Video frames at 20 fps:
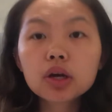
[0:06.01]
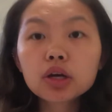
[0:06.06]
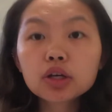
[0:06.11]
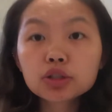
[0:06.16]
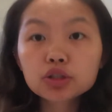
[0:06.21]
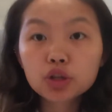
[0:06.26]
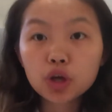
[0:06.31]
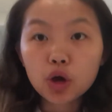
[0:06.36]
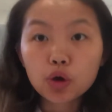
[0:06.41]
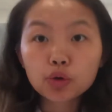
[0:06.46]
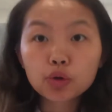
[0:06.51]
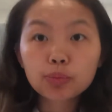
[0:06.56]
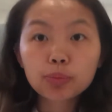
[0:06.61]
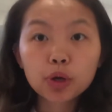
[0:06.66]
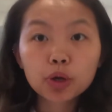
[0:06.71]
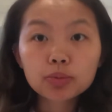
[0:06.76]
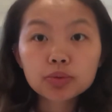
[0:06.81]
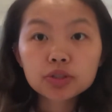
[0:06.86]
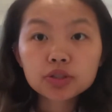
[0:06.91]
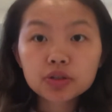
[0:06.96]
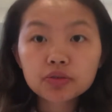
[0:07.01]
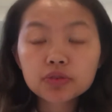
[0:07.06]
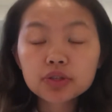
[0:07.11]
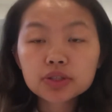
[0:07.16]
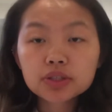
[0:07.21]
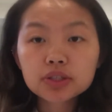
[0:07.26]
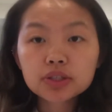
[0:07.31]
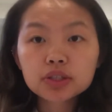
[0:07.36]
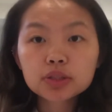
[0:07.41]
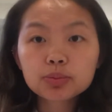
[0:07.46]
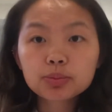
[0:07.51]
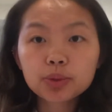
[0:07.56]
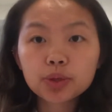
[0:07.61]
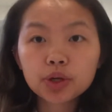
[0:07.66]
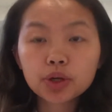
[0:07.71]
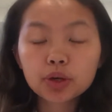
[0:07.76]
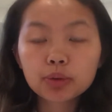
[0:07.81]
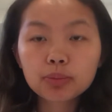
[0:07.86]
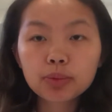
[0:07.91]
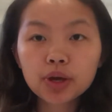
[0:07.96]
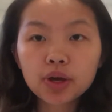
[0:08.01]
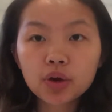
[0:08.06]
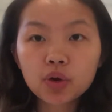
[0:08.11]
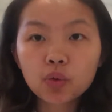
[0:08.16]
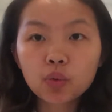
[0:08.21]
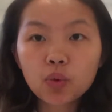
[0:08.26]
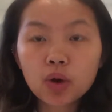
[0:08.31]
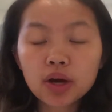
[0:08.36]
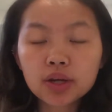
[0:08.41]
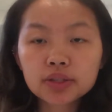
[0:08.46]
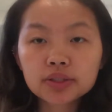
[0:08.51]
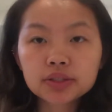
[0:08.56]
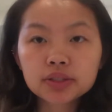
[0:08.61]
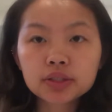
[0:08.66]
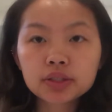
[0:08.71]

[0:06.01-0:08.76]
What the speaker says: So the purpose of this experiment was